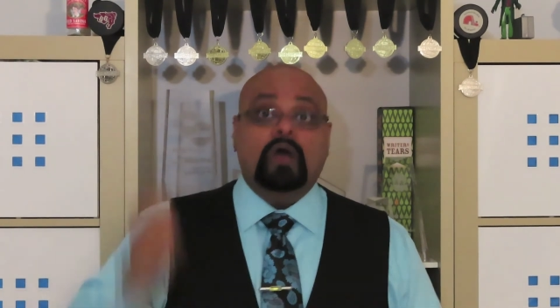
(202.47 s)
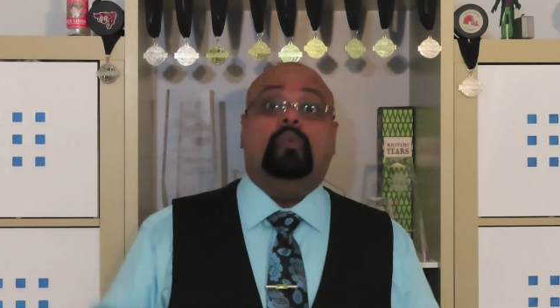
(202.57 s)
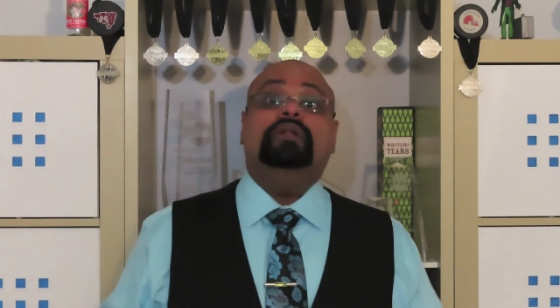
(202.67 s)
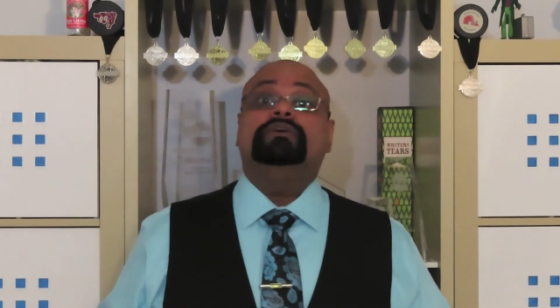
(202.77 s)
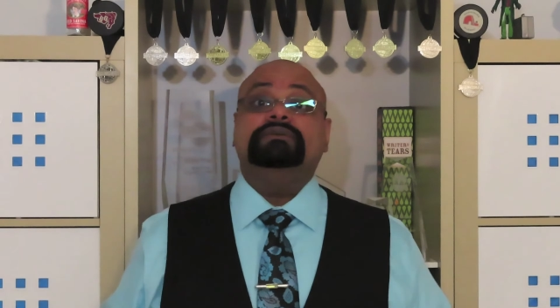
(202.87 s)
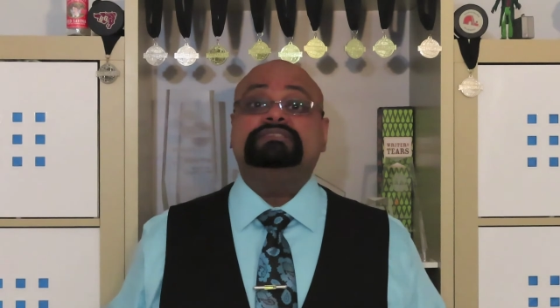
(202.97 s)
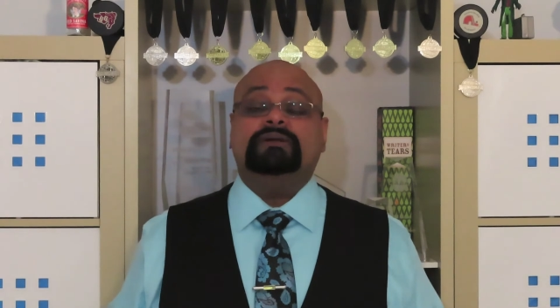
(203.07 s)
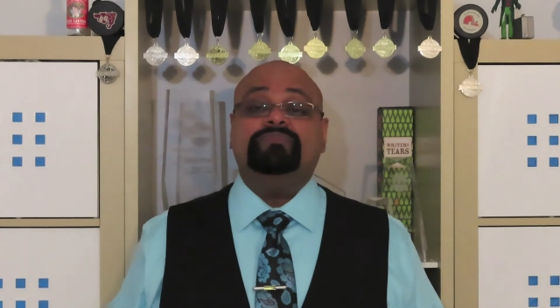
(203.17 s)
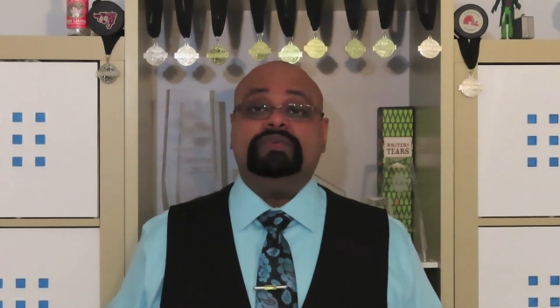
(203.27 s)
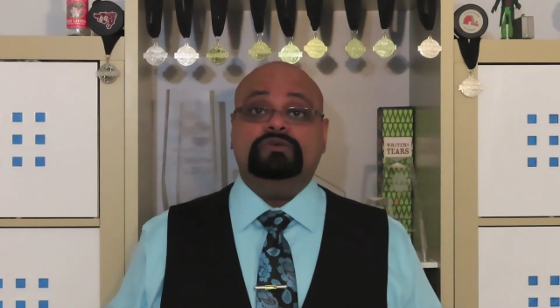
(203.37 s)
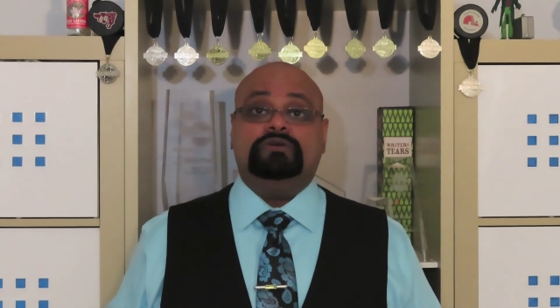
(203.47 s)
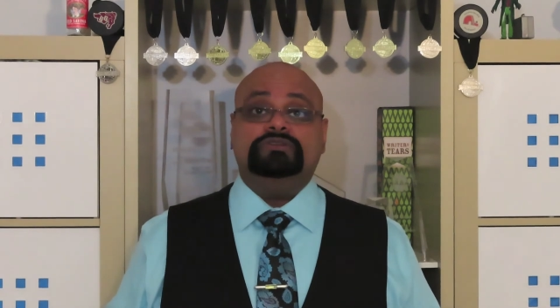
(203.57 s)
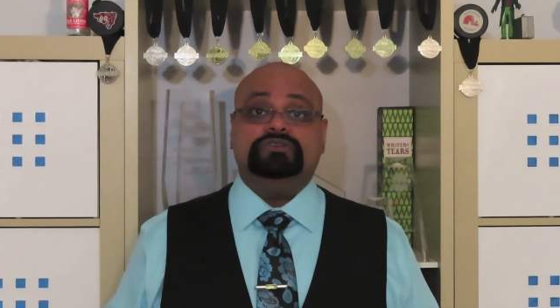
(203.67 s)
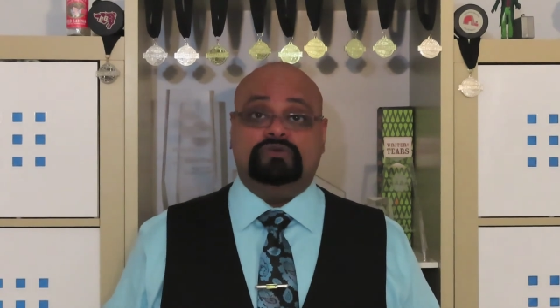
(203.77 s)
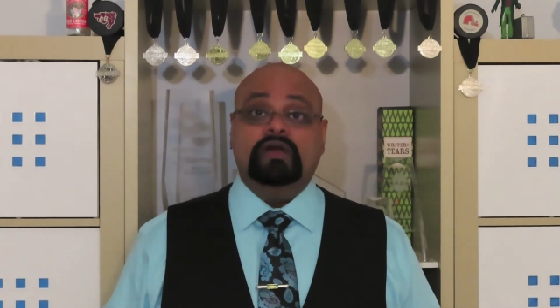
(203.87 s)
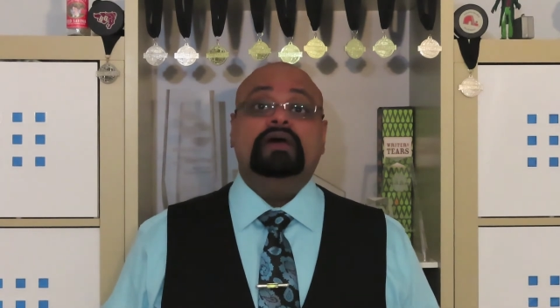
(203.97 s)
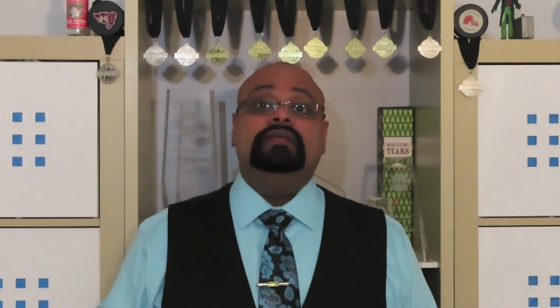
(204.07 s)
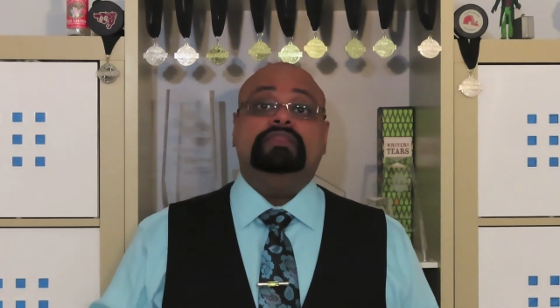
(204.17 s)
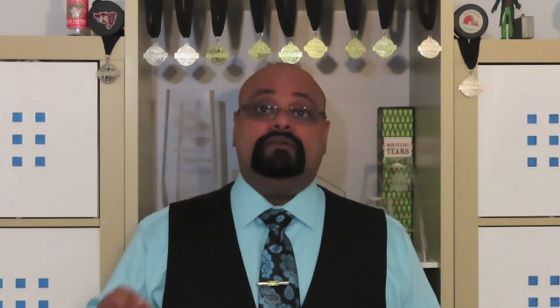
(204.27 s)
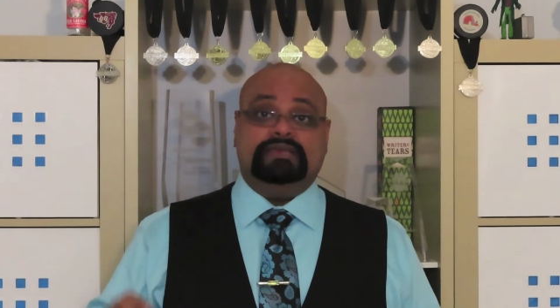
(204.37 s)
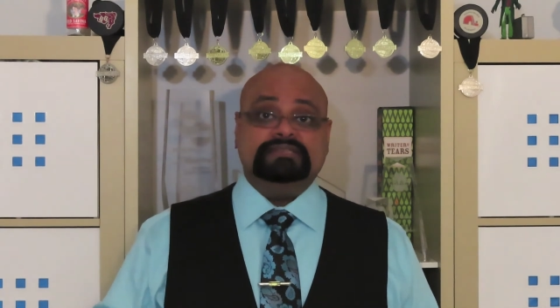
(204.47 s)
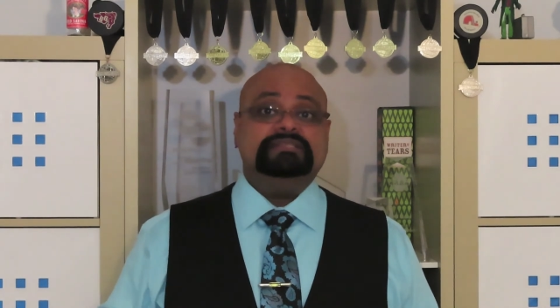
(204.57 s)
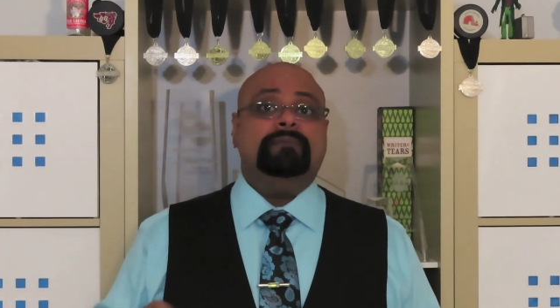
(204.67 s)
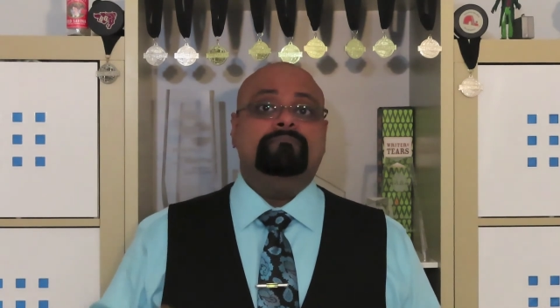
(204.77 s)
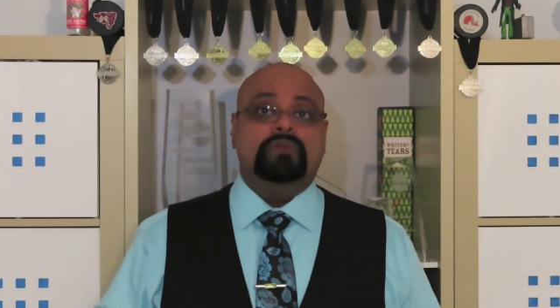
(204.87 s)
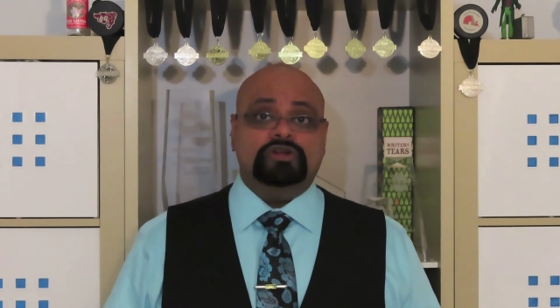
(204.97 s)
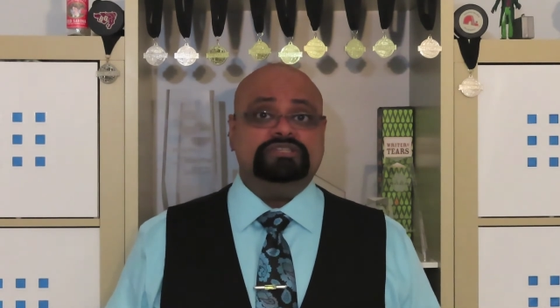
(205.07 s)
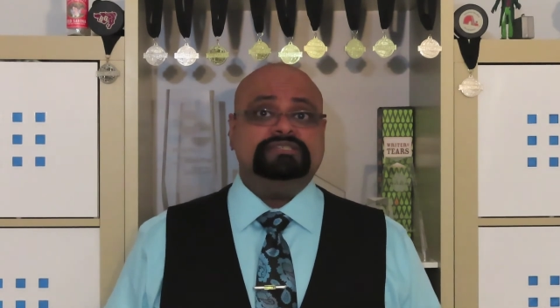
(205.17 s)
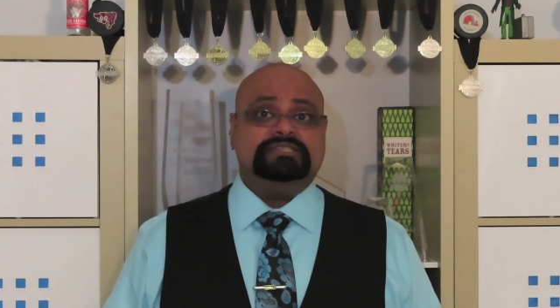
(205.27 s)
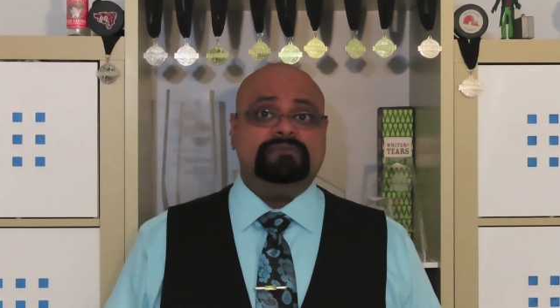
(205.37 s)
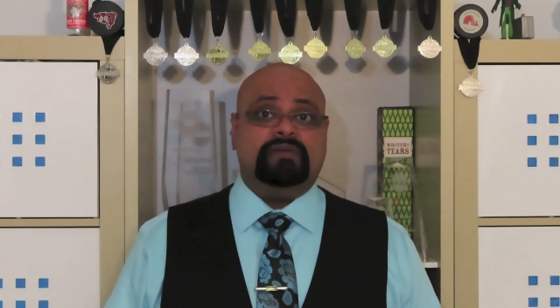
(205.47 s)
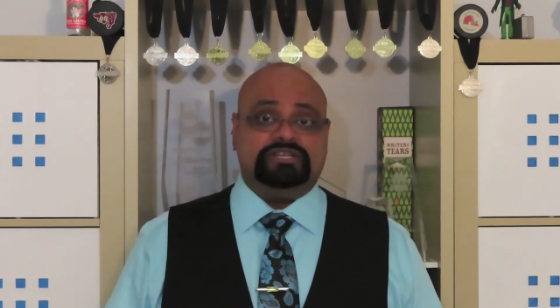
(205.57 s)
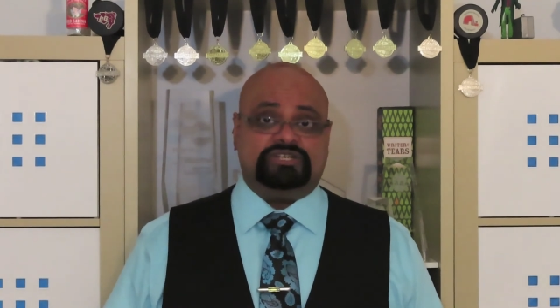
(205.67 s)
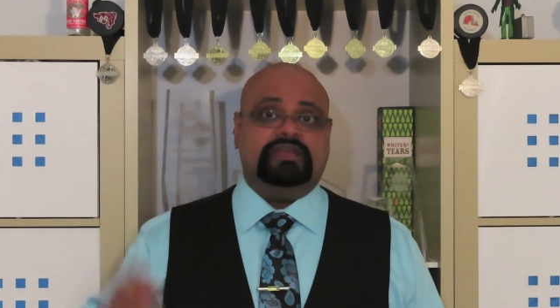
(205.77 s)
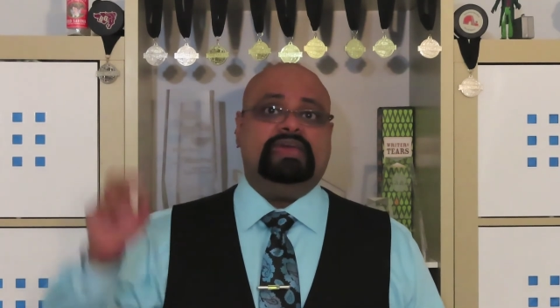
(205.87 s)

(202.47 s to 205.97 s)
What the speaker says: Well, there is something you can do. There is an emergency measure.